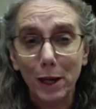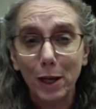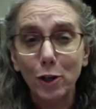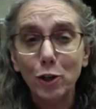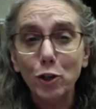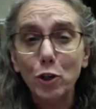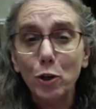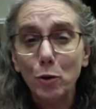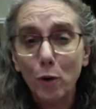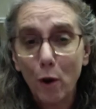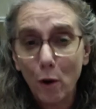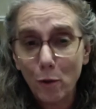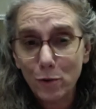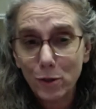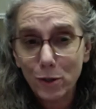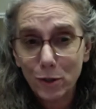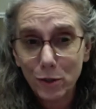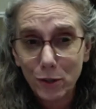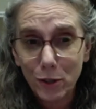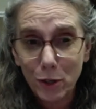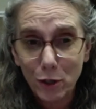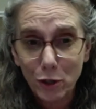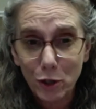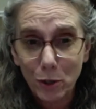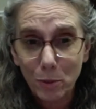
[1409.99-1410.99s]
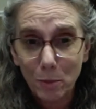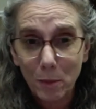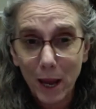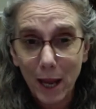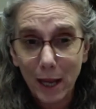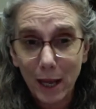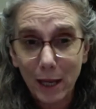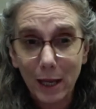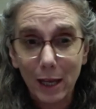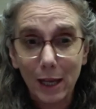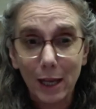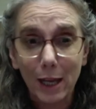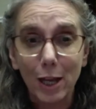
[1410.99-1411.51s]
in your own
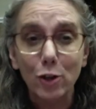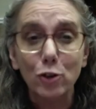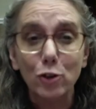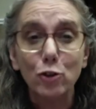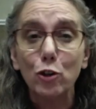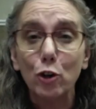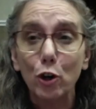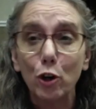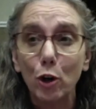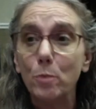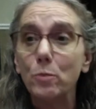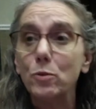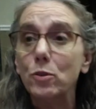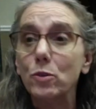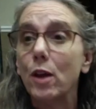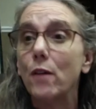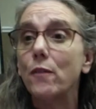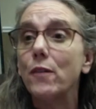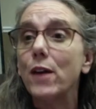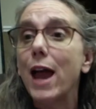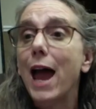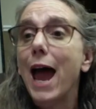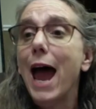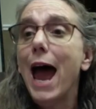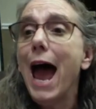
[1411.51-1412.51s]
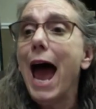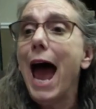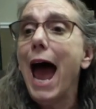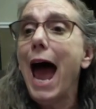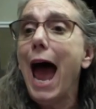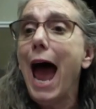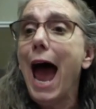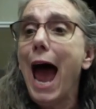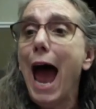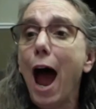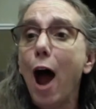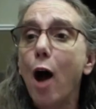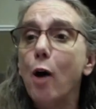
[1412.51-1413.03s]
decision-making, in terms of
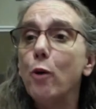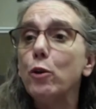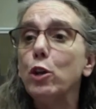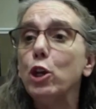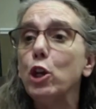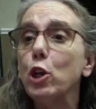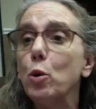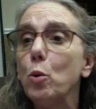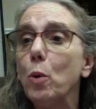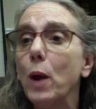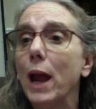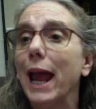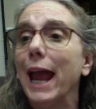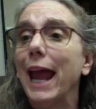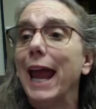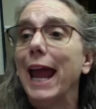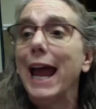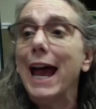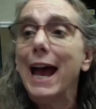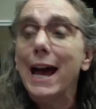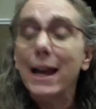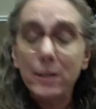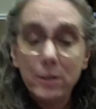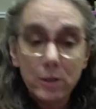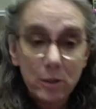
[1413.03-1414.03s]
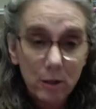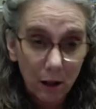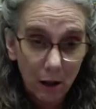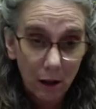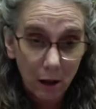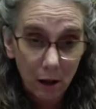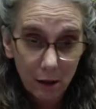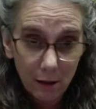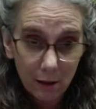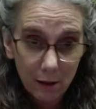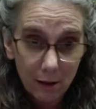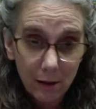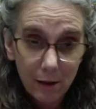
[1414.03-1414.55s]
how you
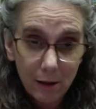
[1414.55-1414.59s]
handle